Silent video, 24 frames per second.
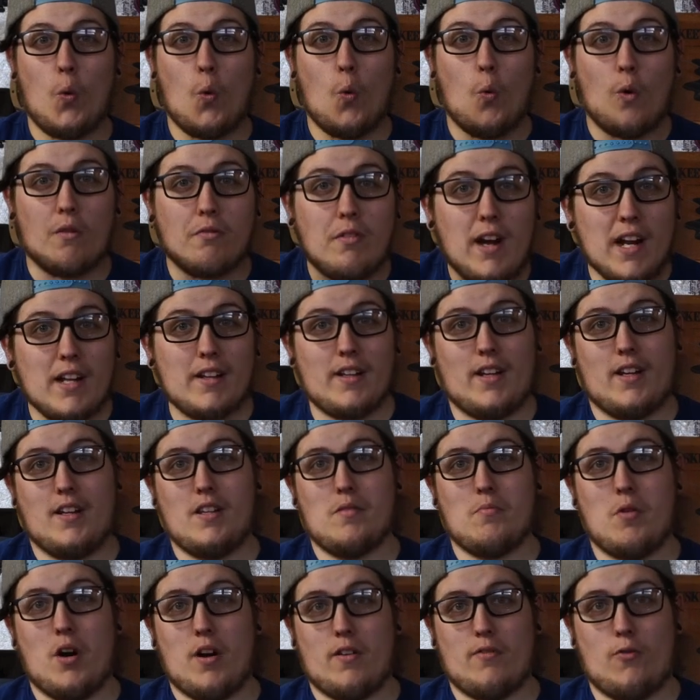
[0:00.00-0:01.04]
we're finally getting
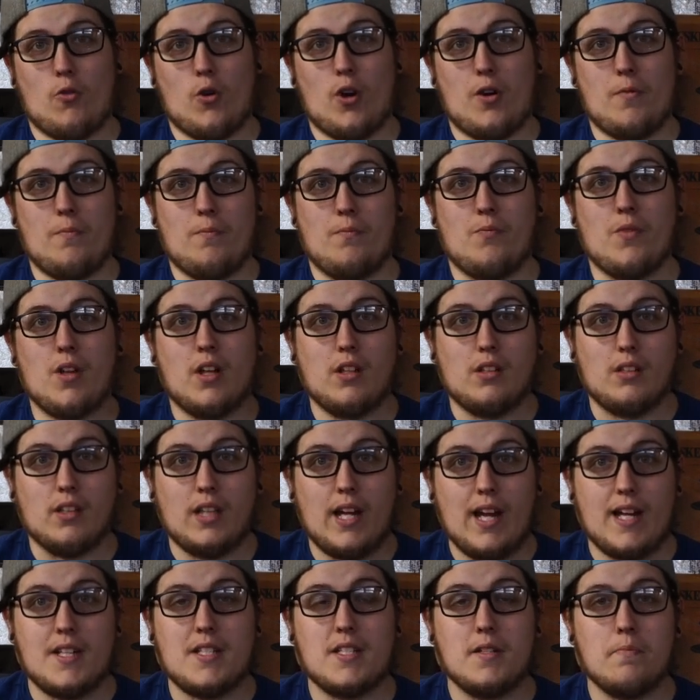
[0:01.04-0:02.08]
the Mark IV.
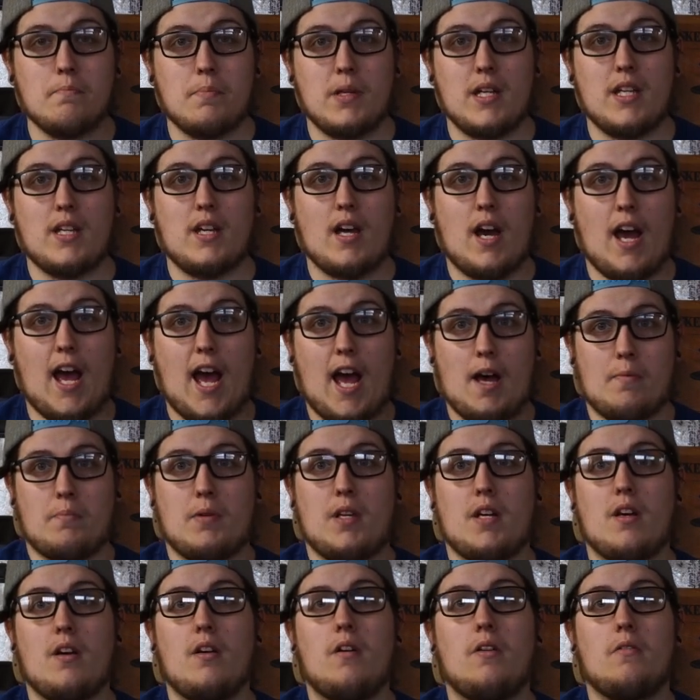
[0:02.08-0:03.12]
Let's be
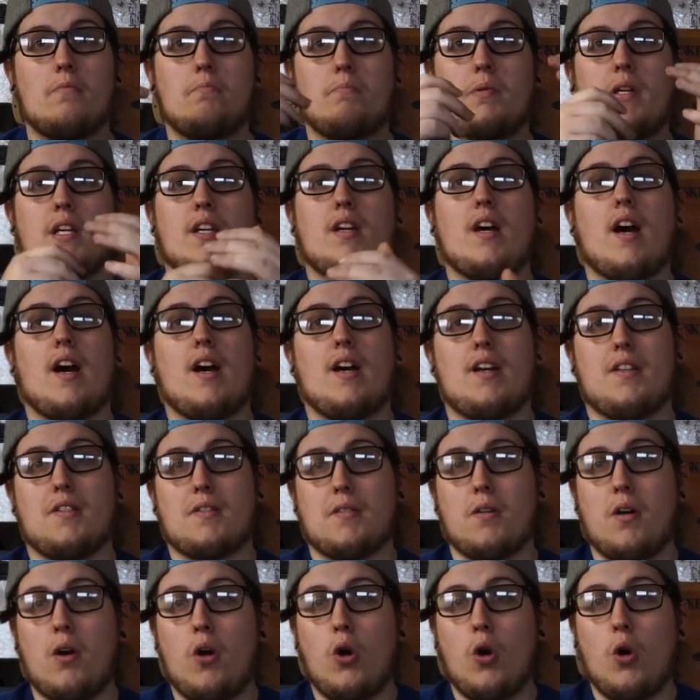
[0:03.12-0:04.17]
happy,
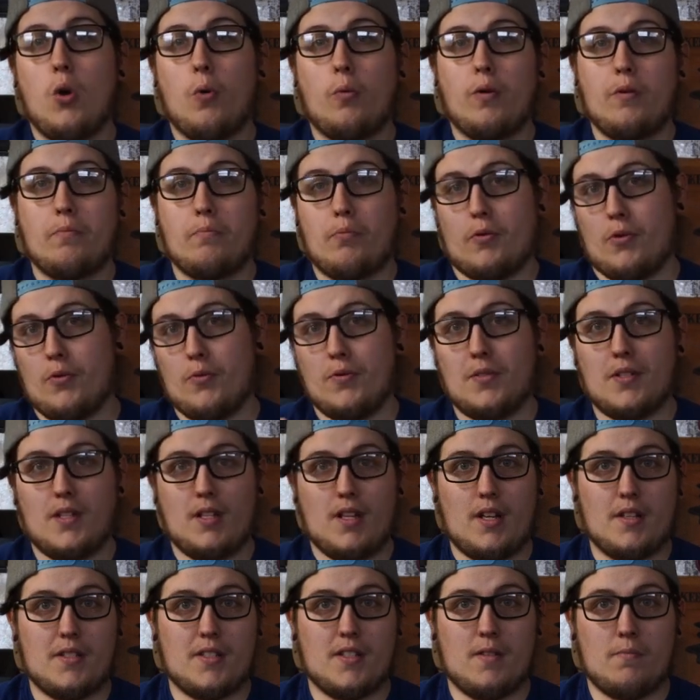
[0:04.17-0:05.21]
because when Prusa
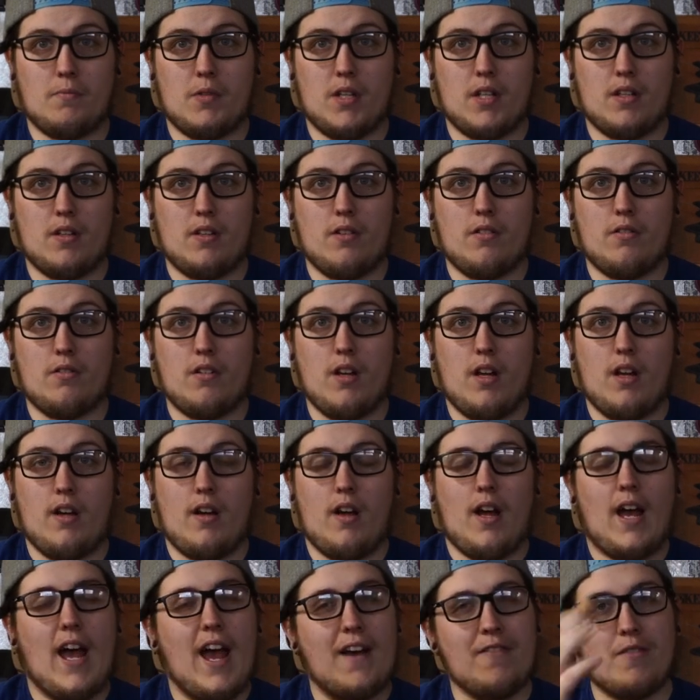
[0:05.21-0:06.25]
does something new,
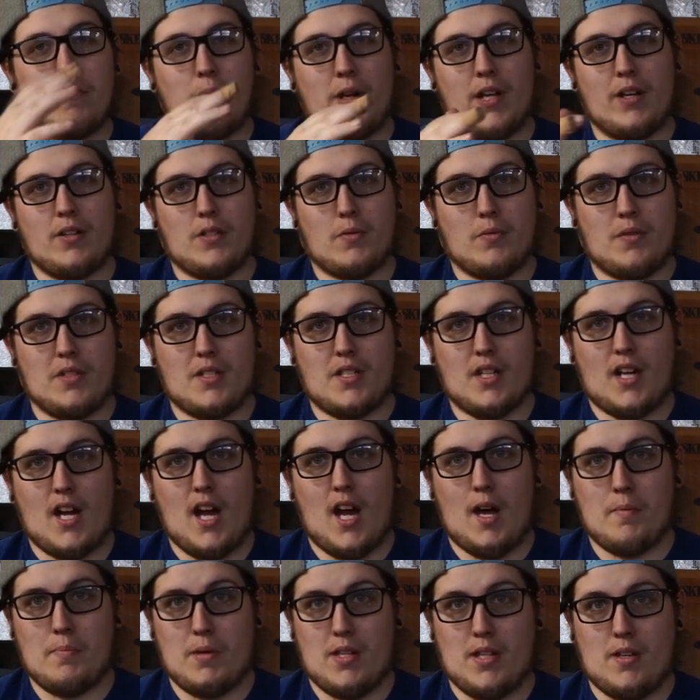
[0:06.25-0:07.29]
everybody else wants to
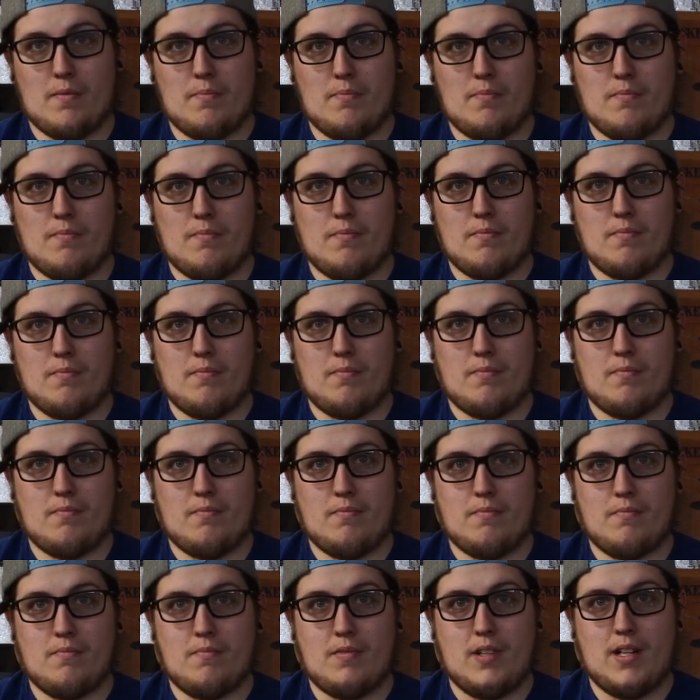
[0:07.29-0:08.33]
copy them.
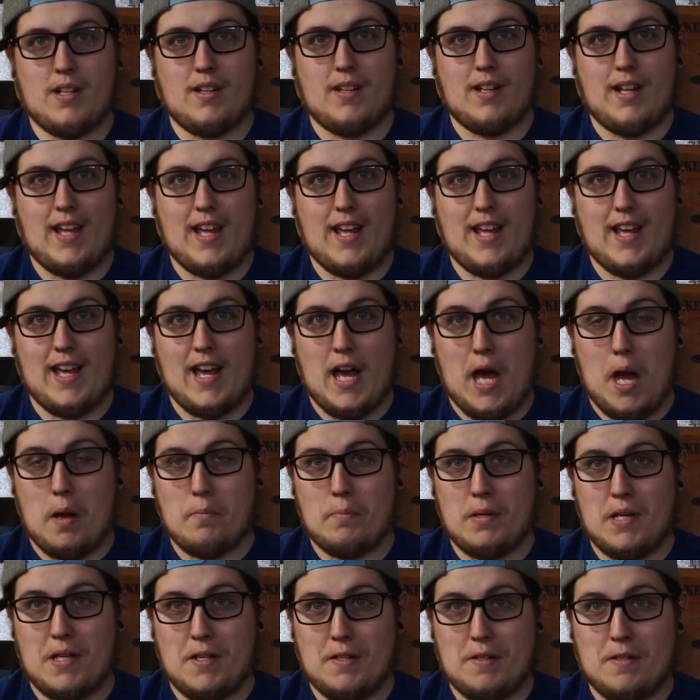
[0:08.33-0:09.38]
I
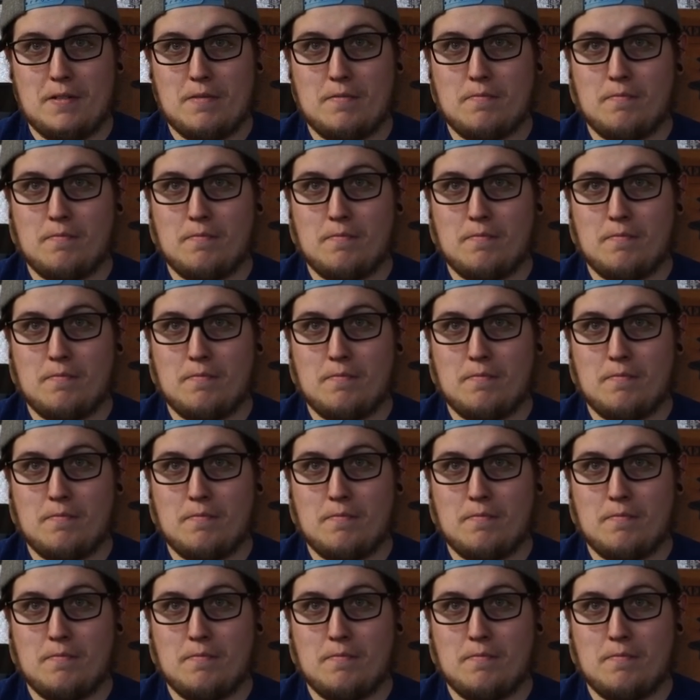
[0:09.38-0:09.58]
mean,